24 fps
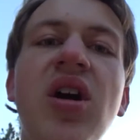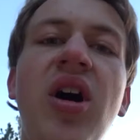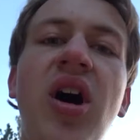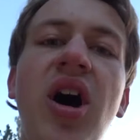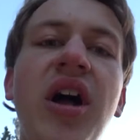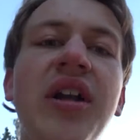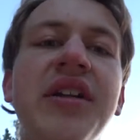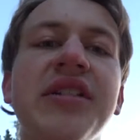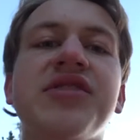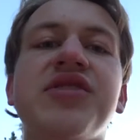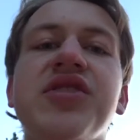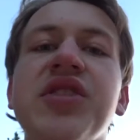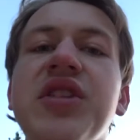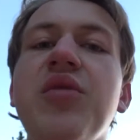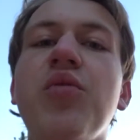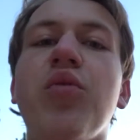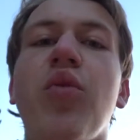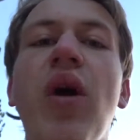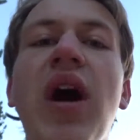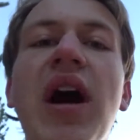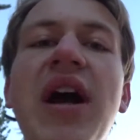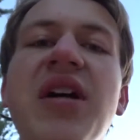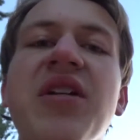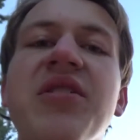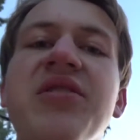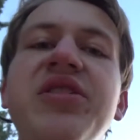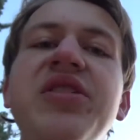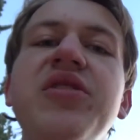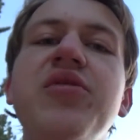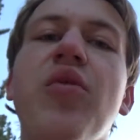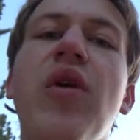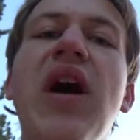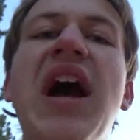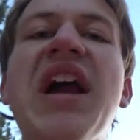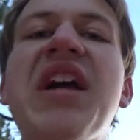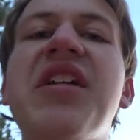Honestly, why aren't you?
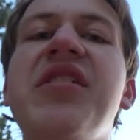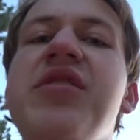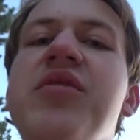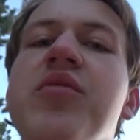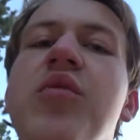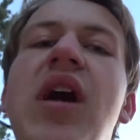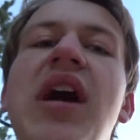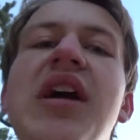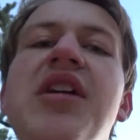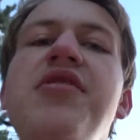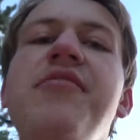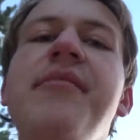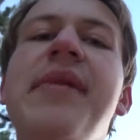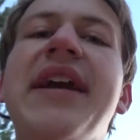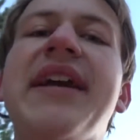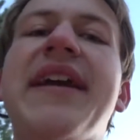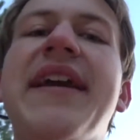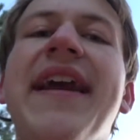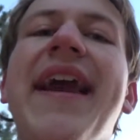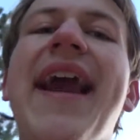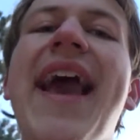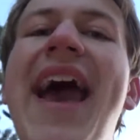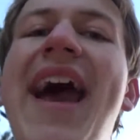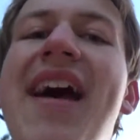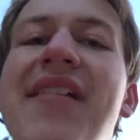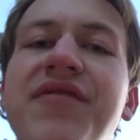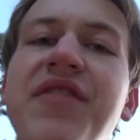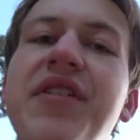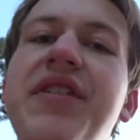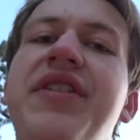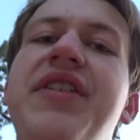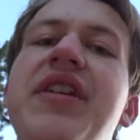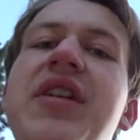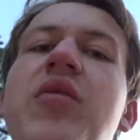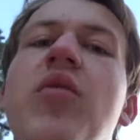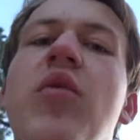Why are you making
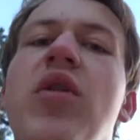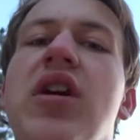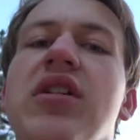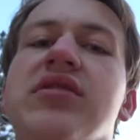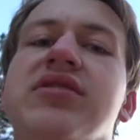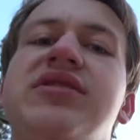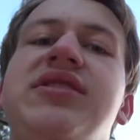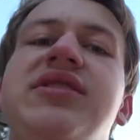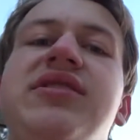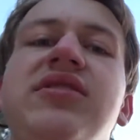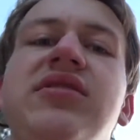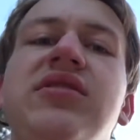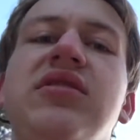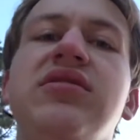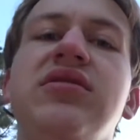everything worse?